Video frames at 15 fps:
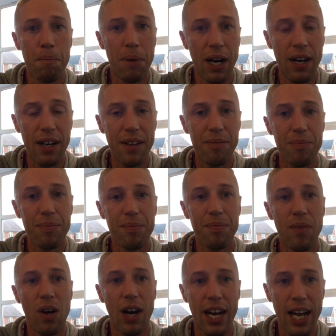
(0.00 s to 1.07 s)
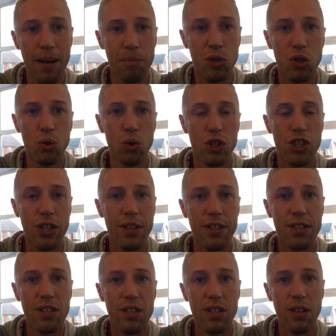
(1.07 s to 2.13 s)
But I am
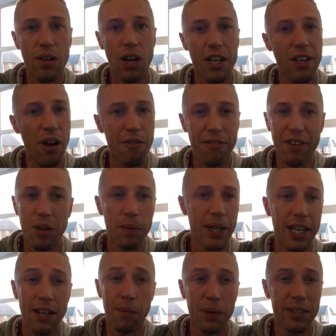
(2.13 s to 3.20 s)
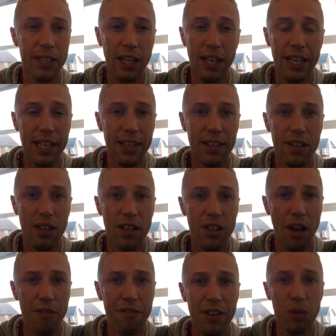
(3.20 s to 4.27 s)
cautious. I don't think we're going to win the league. I
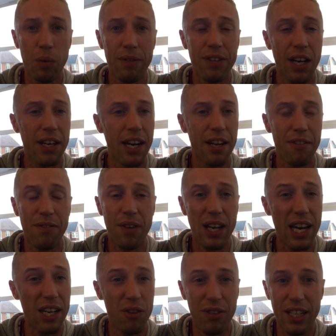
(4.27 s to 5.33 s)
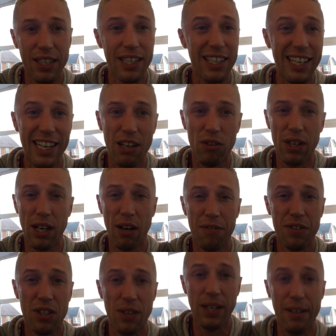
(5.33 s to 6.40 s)
don't think we've done anything near
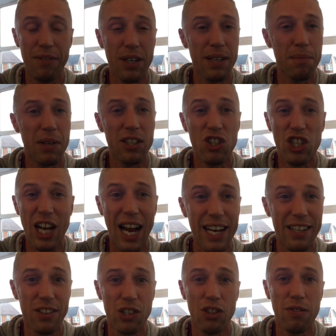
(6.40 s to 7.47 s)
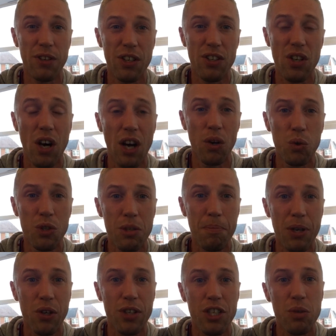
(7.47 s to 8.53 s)
enough to even challenge for the title, to
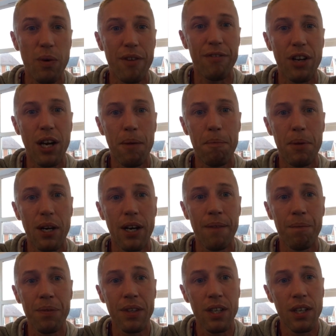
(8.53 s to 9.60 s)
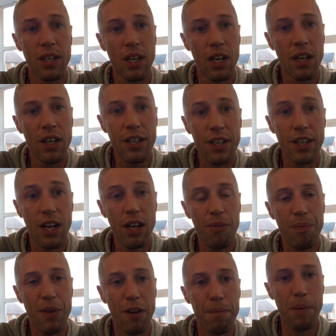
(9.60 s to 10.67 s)
be honest with you. But, you
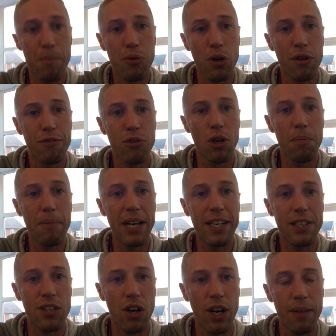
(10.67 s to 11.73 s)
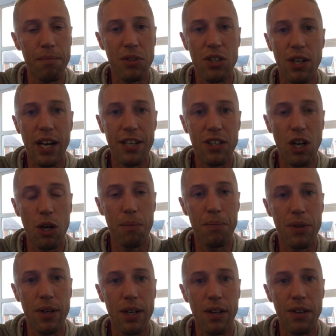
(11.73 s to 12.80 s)
know, I've been proved wrong many times, so let's hope
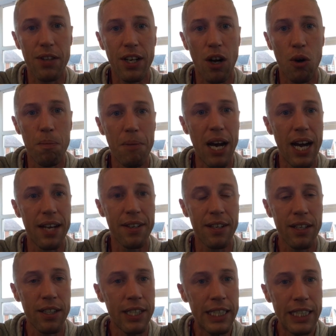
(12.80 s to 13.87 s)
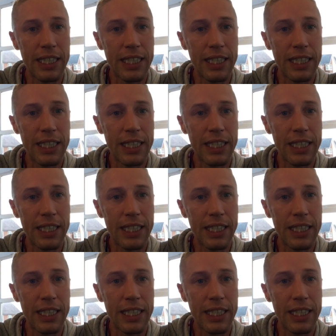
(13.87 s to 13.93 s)
that the old man